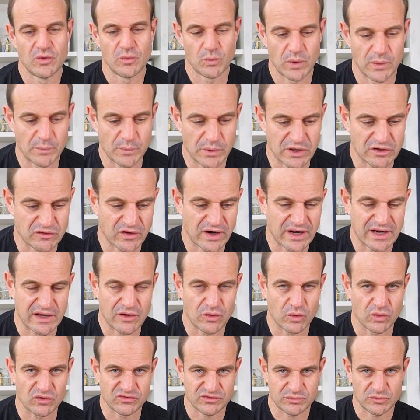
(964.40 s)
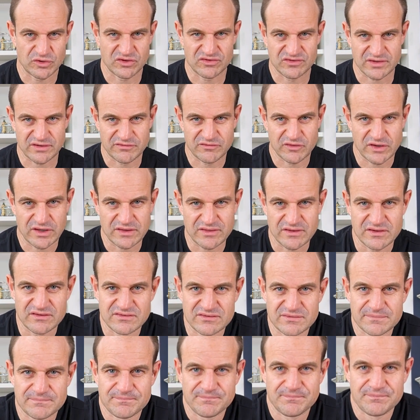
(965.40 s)
when we're creating awesome new stuff like
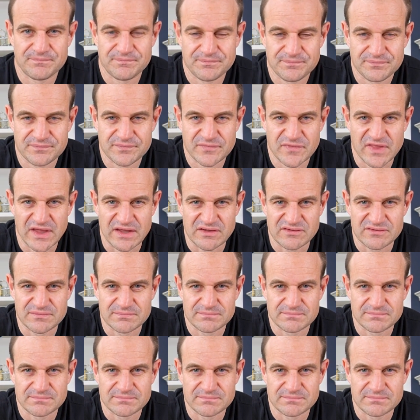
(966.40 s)
this. Thanks